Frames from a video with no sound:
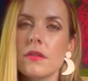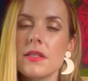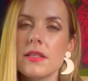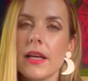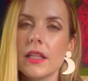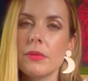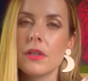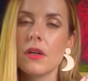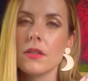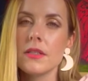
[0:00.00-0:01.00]
It's exactly what
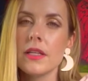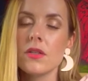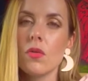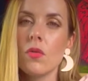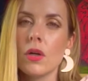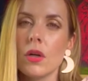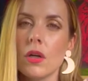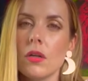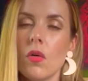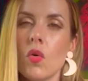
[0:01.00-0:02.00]
the card says,
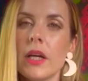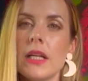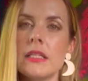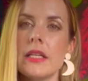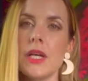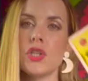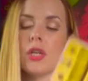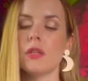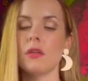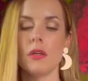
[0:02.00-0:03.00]
order,
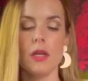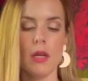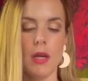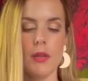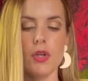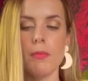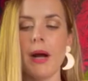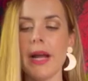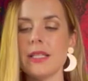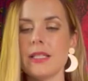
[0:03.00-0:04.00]
organization. Your
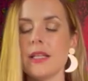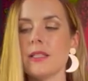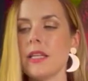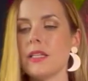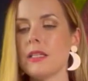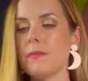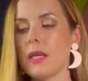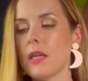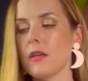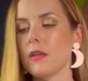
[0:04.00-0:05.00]
mind does need to
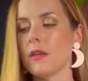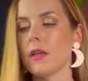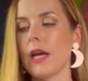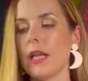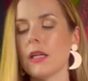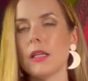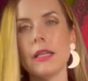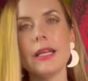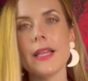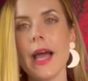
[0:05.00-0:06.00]
be kind of
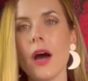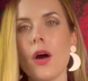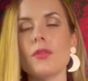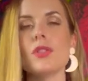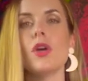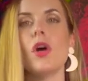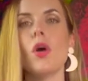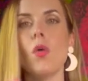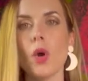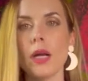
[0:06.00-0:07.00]
cleaned out,
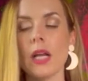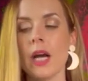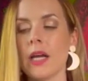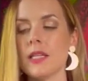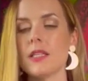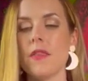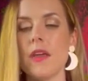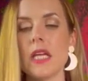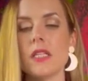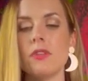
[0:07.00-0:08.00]
organized.
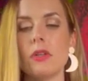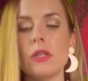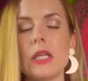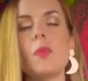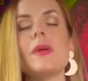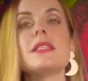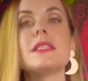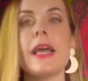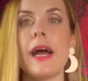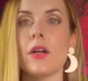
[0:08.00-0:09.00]
Things feel a little bit
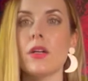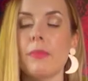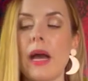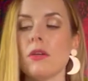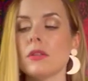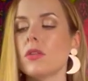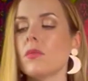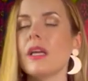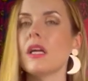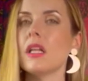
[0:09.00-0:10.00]
scattered about, a little
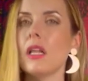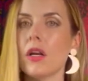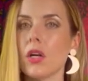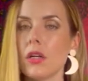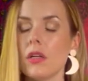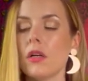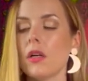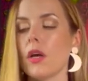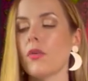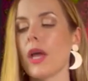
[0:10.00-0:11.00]
bit cluttered,
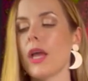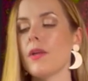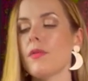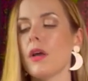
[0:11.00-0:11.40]
okay?